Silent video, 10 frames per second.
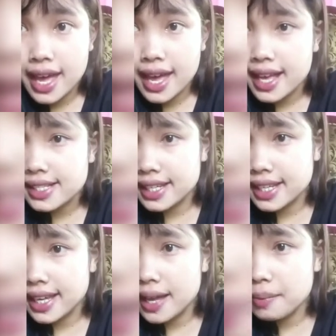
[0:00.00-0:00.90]
as a
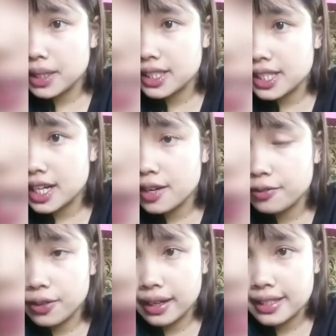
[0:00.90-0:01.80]
common term
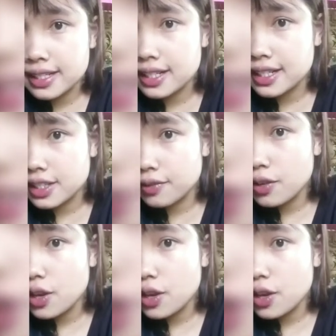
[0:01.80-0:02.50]
for alternative